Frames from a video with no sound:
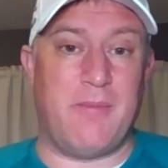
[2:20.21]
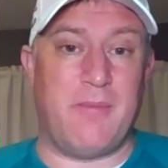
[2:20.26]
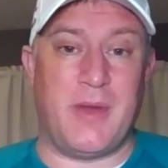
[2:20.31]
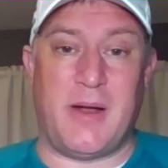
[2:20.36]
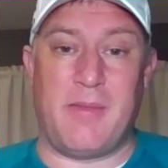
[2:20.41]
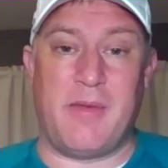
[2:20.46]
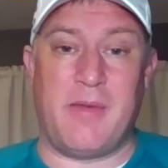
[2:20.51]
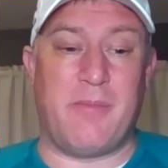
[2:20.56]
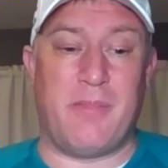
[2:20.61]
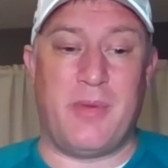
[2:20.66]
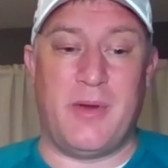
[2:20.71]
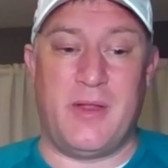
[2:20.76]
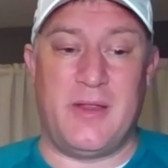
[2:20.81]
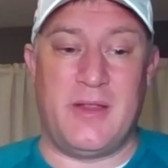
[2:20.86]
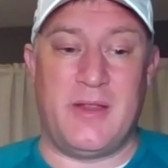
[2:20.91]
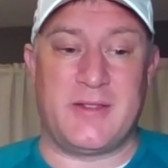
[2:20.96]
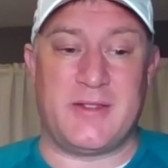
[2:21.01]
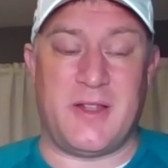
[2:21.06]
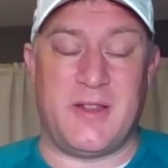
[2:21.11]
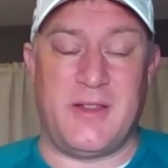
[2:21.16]
but I'm not
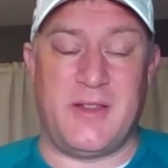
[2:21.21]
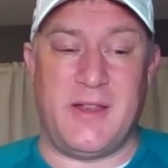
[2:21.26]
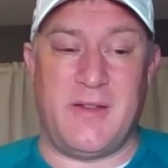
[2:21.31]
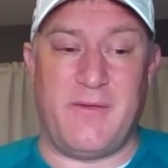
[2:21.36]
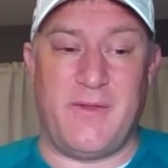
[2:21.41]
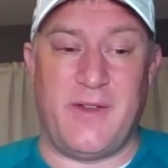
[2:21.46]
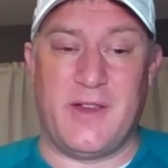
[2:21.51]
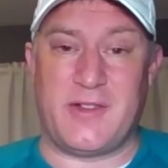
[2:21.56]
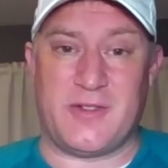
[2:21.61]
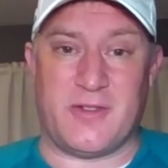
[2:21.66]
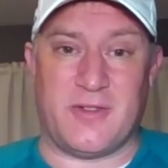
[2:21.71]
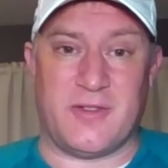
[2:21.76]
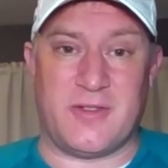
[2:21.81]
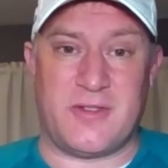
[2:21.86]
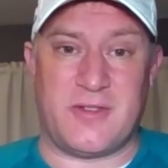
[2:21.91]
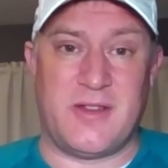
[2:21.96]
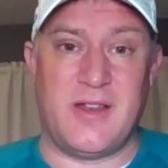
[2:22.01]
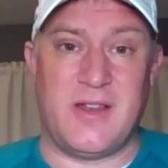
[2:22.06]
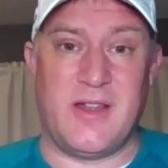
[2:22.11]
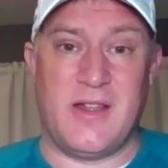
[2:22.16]
putting this on the
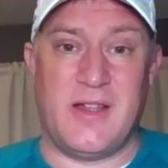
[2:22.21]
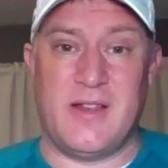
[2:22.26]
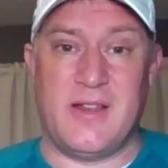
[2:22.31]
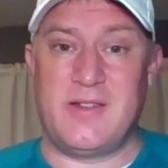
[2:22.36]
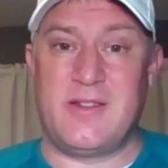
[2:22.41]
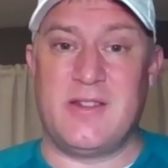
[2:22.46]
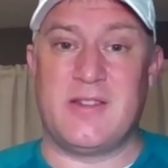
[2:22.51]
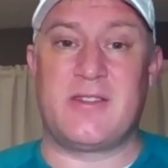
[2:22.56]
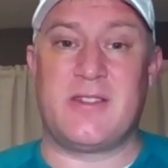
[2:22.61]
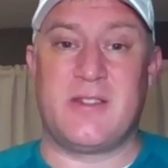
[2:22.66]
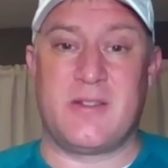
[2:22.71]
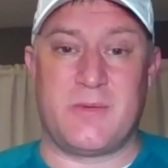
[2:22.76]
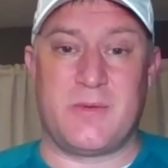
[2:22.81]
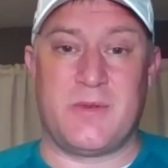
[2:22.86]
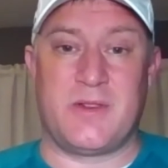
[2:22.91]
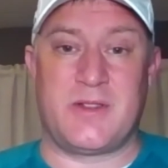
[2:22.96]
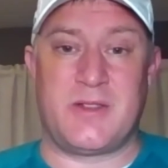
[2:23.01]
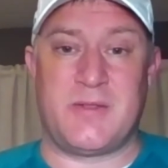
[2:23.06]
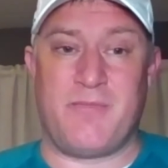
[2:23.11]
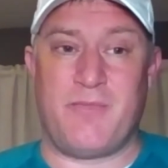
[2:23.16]
officials. Just this
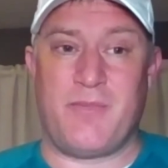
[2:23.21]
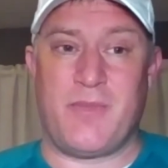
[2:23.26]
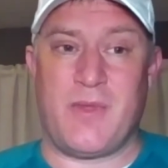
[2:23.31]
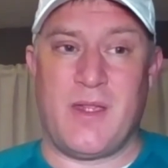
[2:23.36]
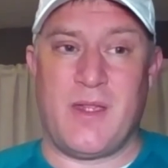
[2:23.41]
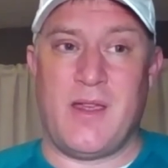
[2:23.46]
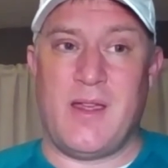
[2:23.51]
was